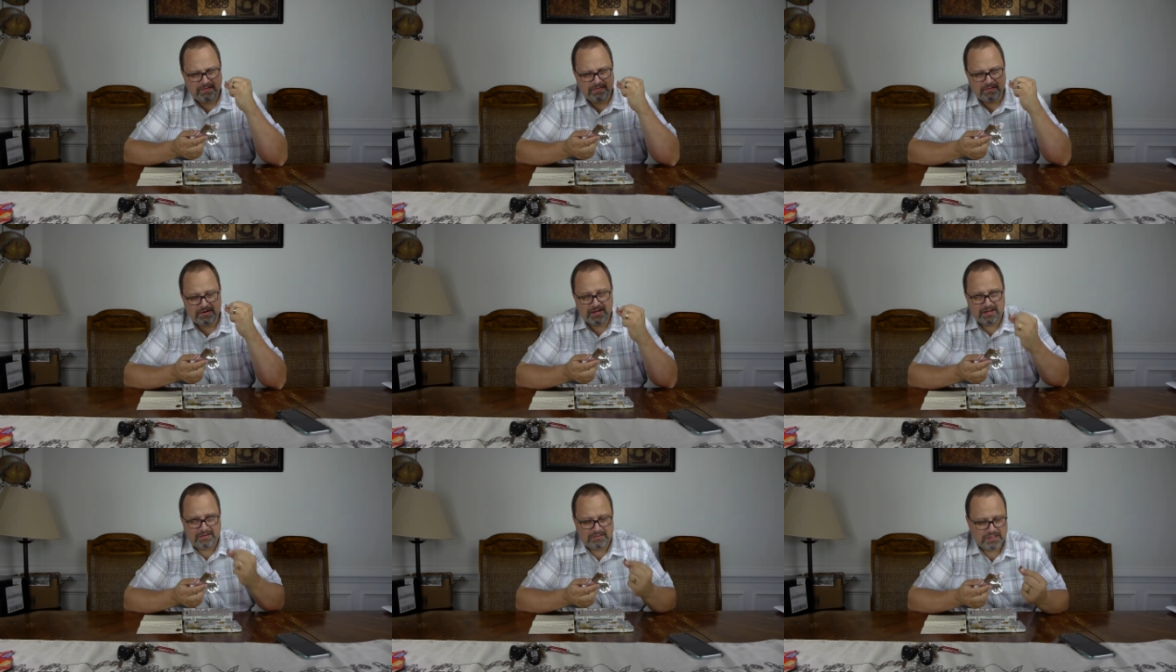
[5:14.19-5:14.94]
I'm not
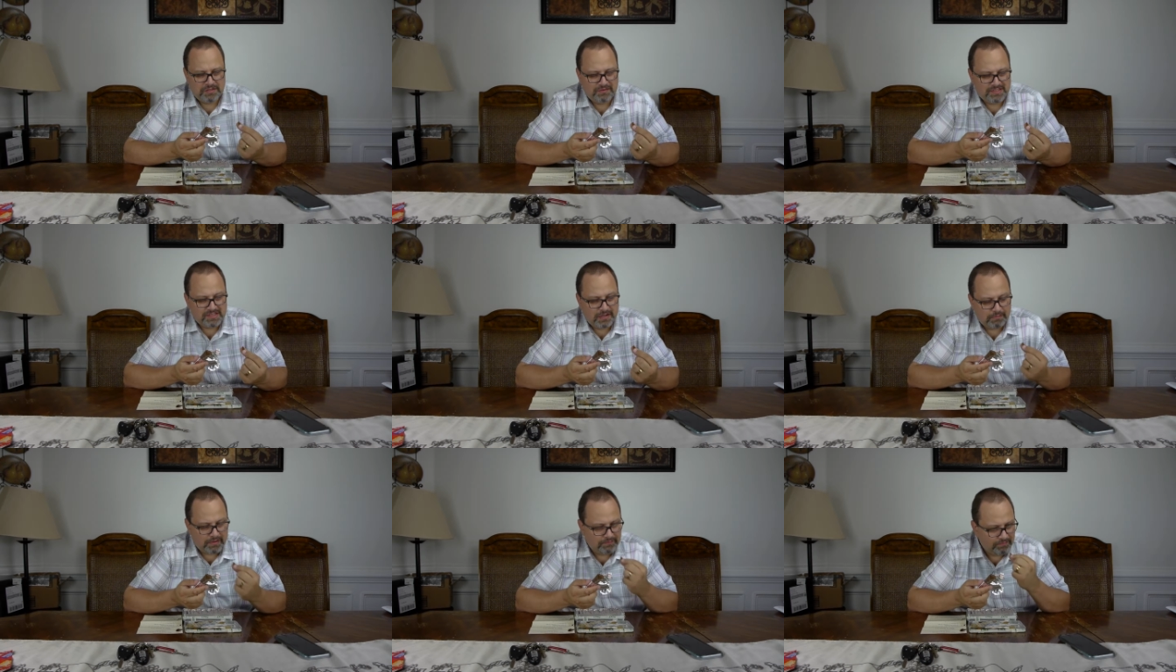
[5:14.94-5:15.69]
gonna chew this
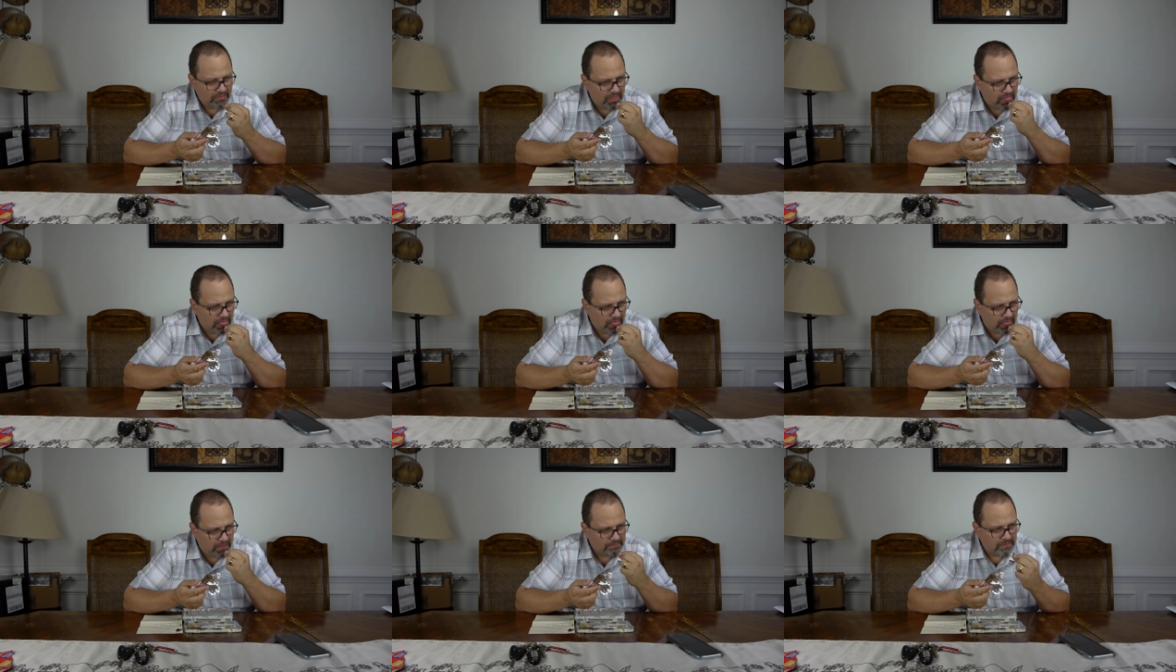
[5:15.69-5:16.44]
up, but
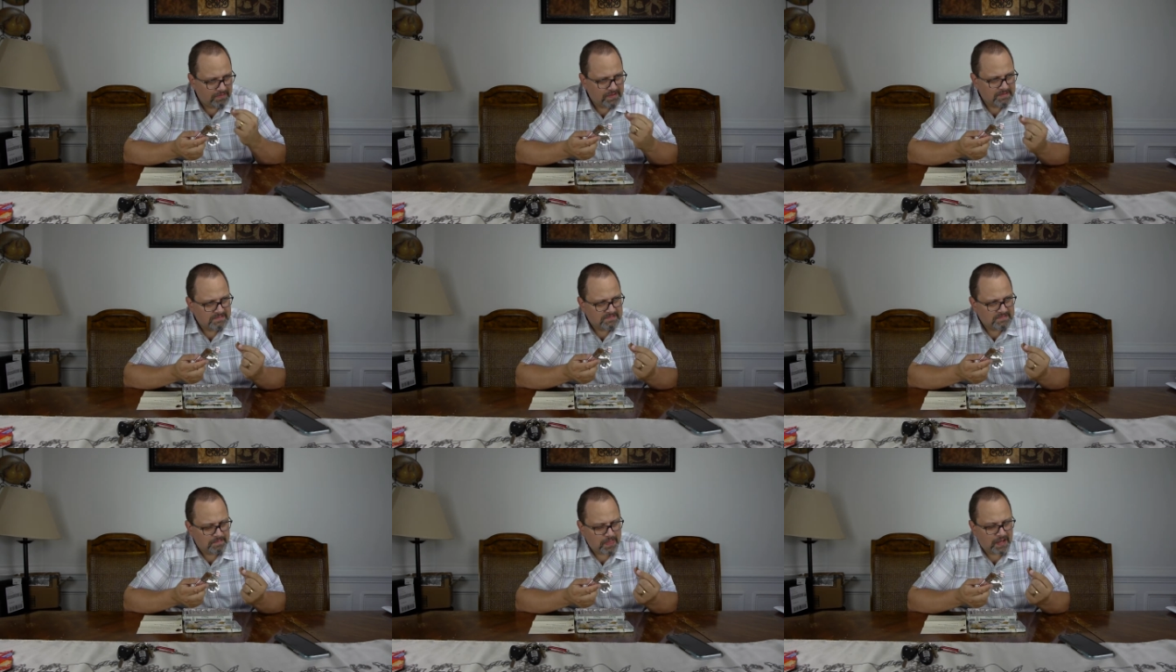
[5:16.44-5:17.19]

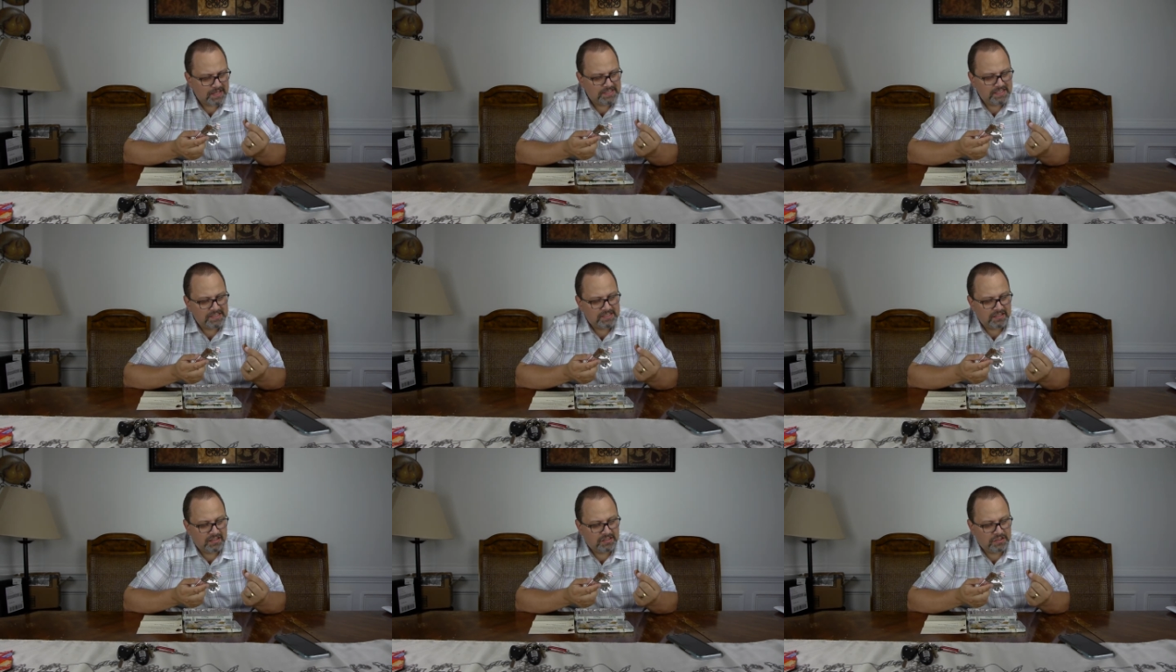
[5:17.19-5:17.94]
I can taste
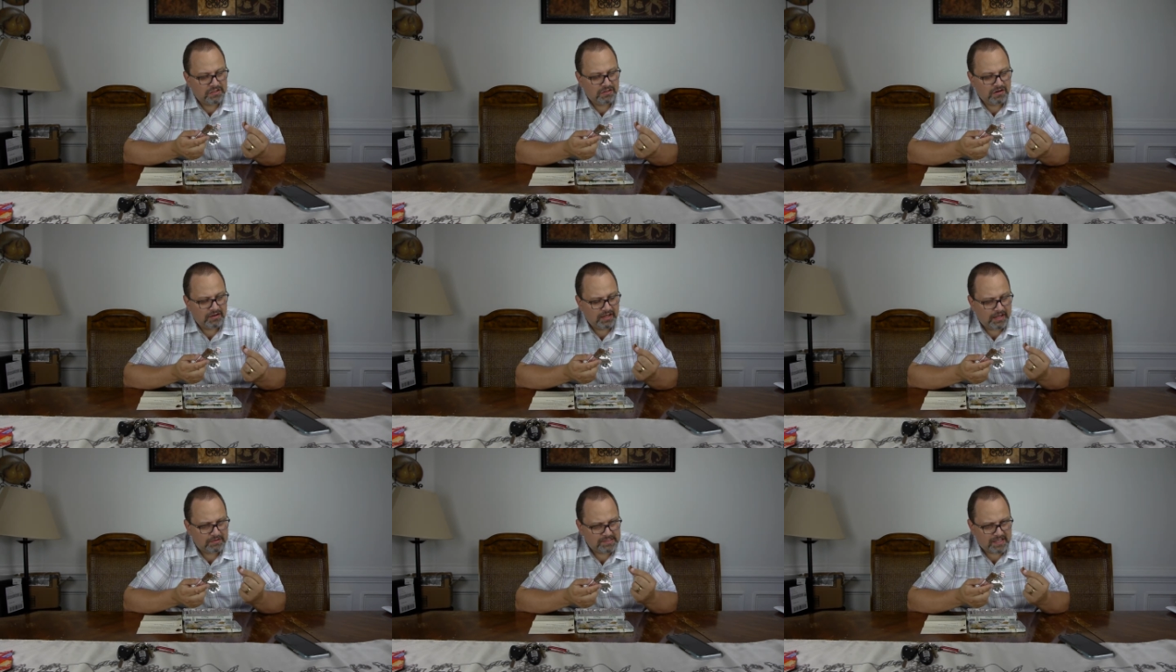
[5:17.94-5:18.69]
the sugar on the
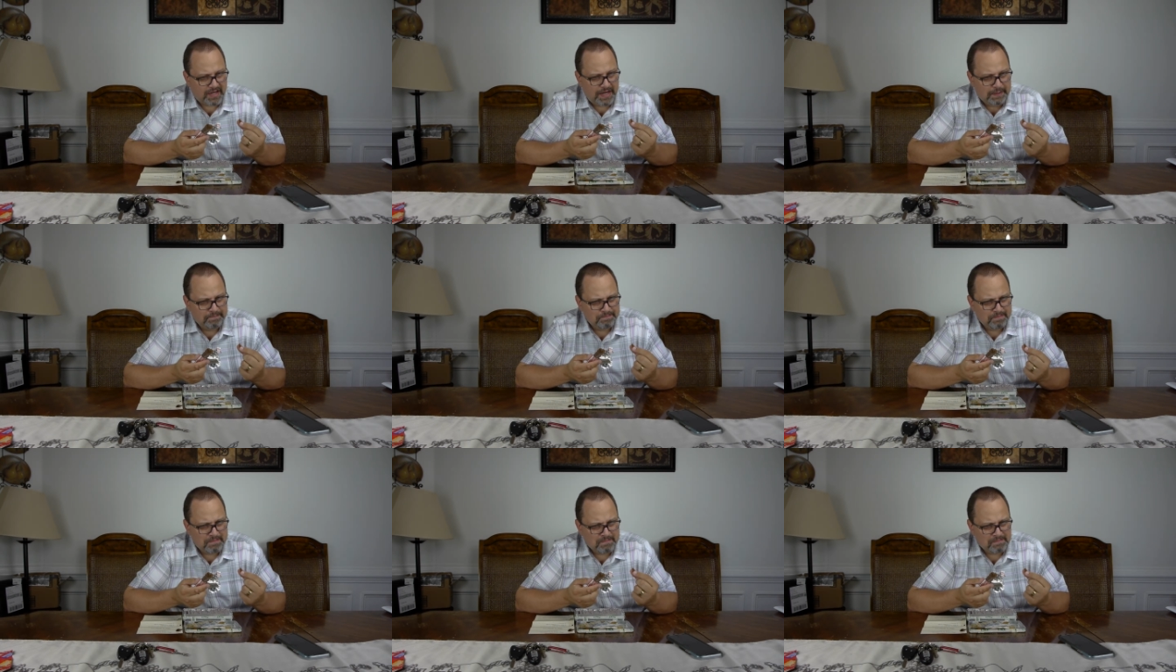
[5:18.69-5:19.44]
outside
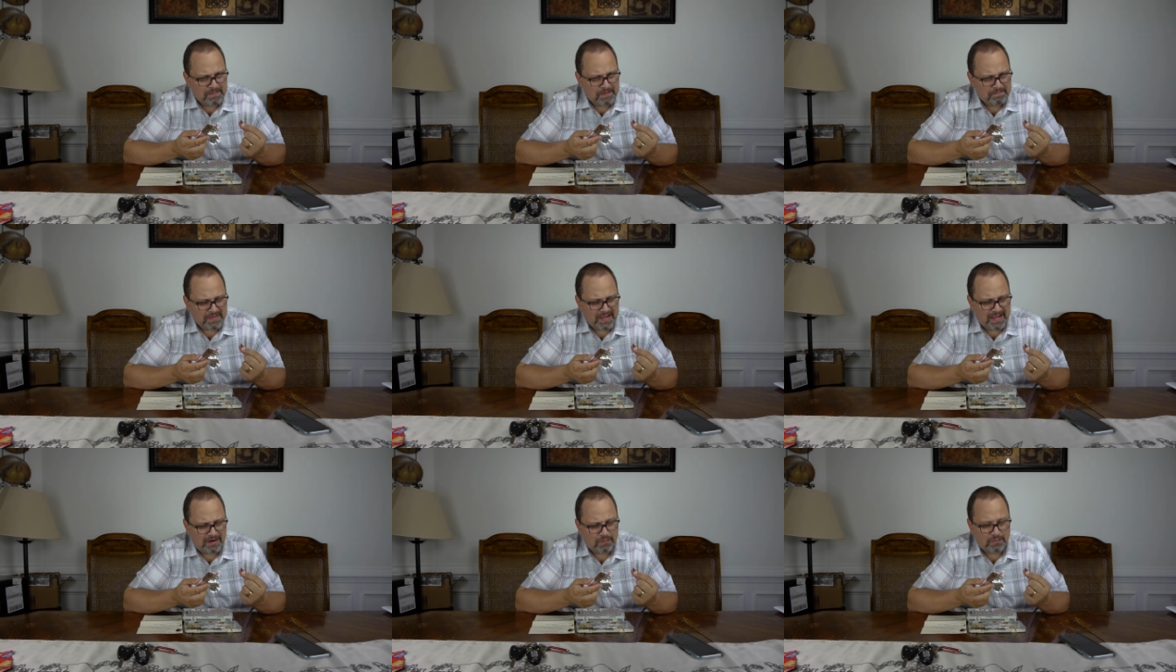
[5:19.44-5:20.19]

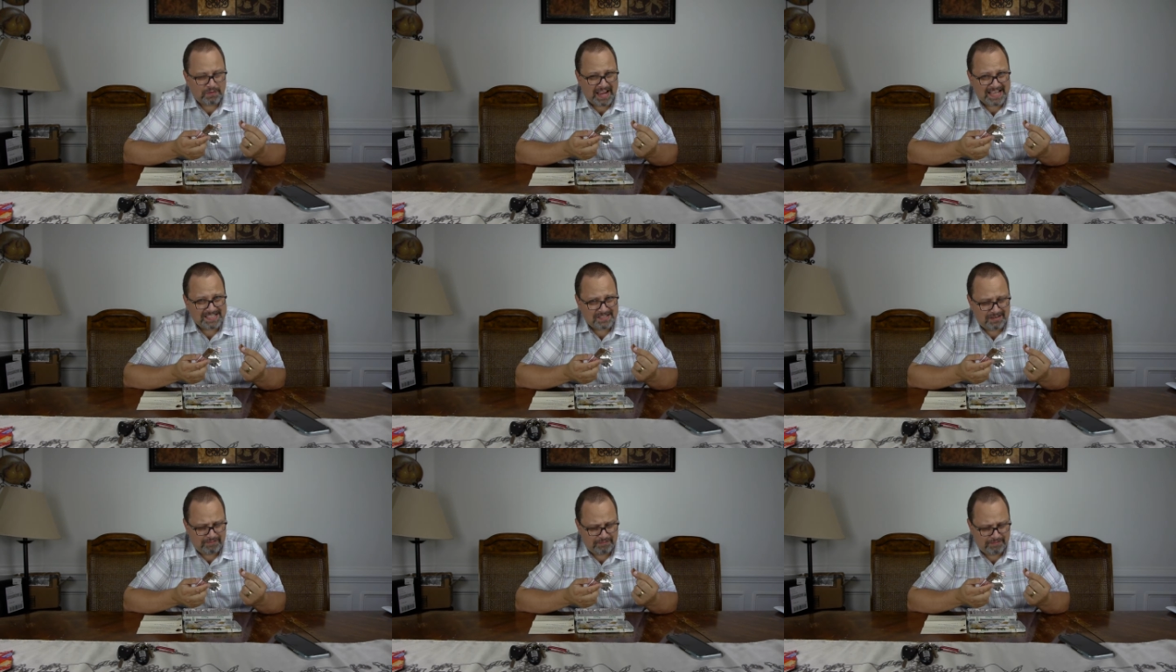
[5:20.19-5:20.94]
and a
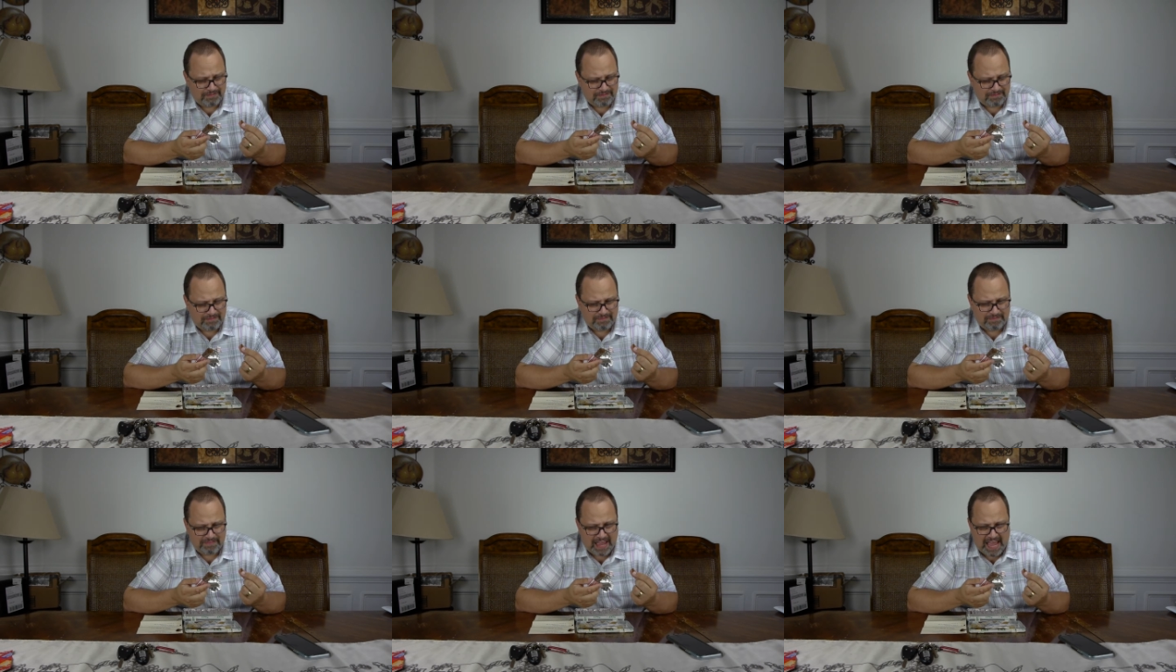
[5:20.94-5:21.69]
rancid
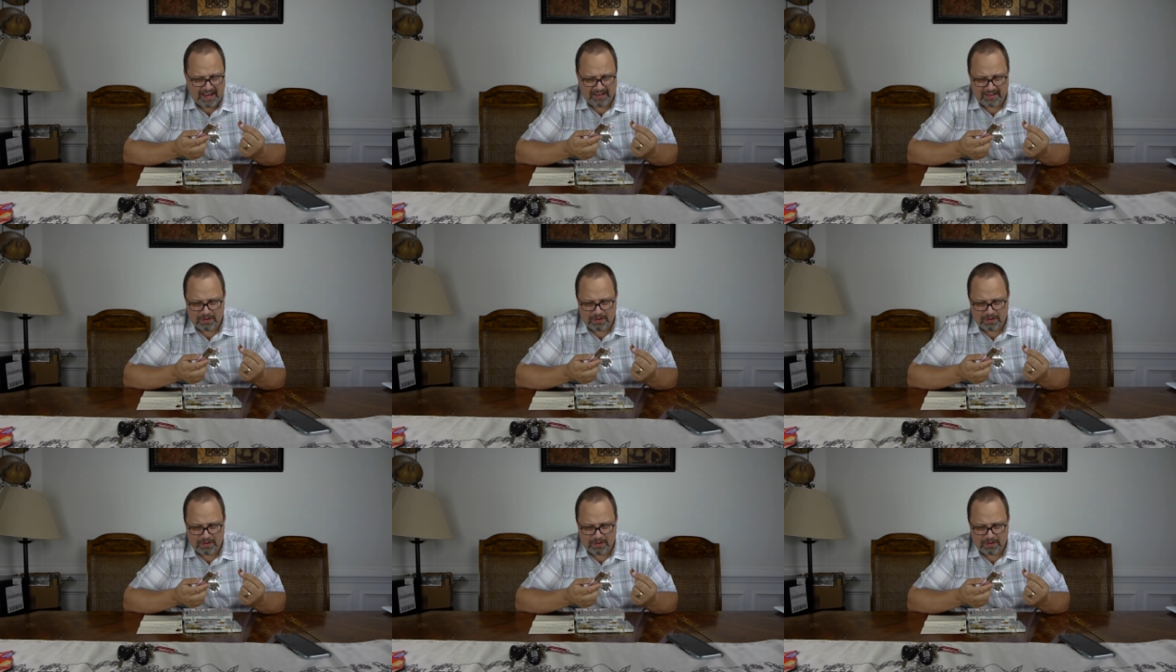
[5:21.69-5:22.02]
fat.